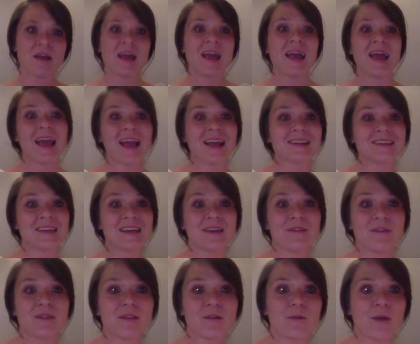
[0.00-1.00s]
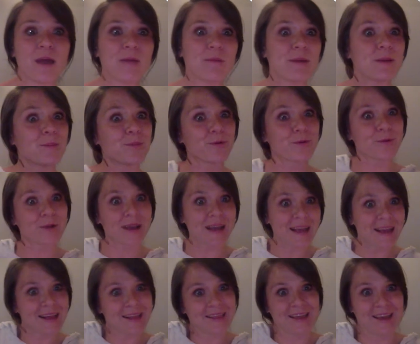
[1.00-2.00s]
and even the way we
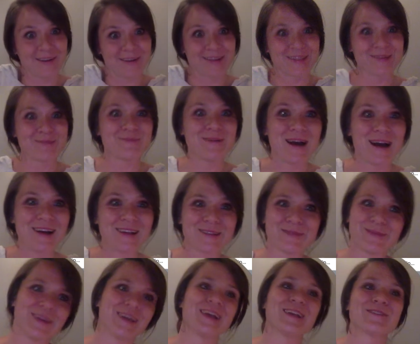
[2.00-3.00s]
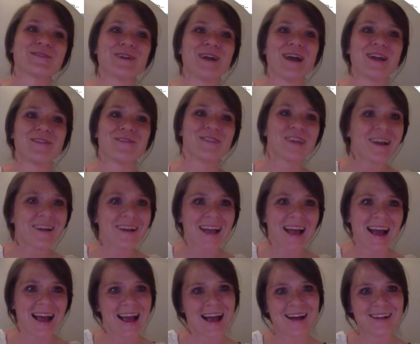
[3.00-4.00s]
breathe here in La Paz because we're at a very
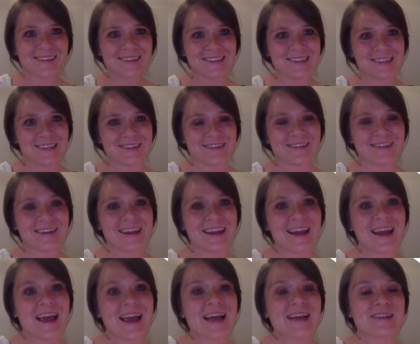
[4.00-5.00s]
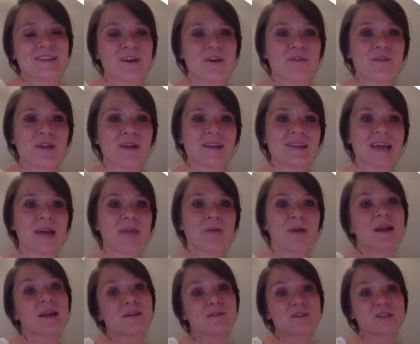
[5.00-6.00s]
high altitude. So friends, I
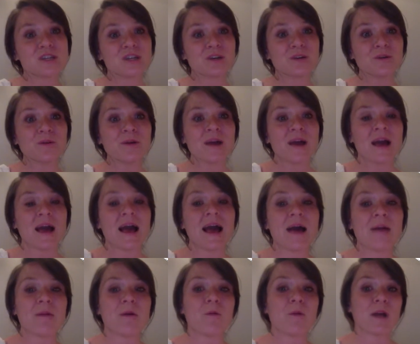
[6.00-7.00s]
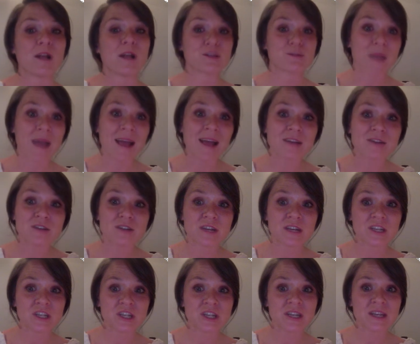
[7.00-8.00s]
want you to watch my
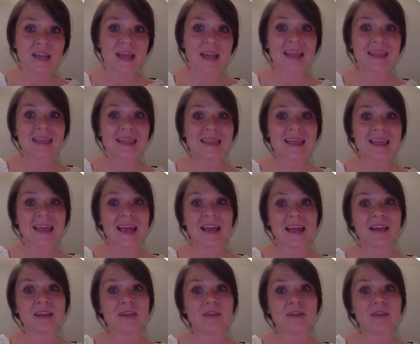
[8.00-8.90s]
introduction, and then you're